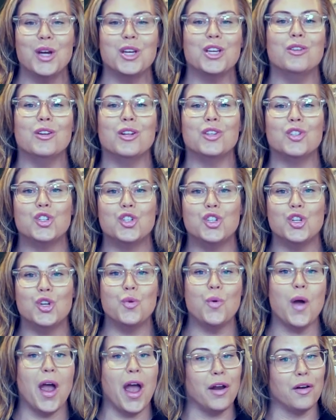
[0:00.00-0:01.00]
Units
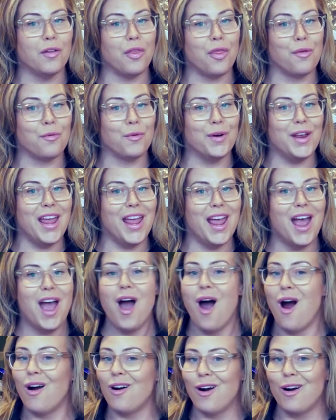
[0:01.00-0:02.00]
two and three
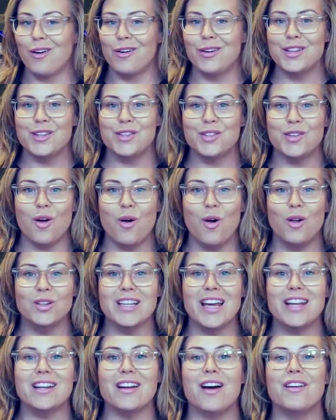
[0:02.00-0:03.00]
are already sold
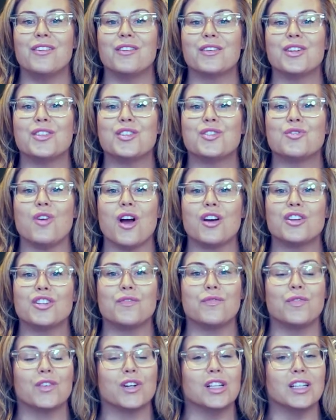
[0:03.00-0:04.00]
and under
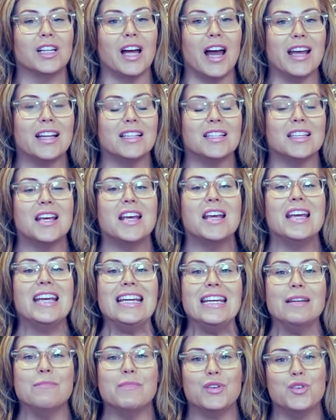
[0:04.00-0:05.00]
construction for clients
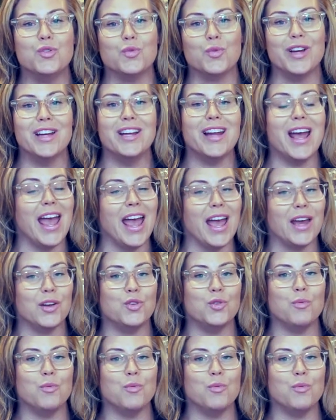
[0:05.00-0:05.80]
in Madrid and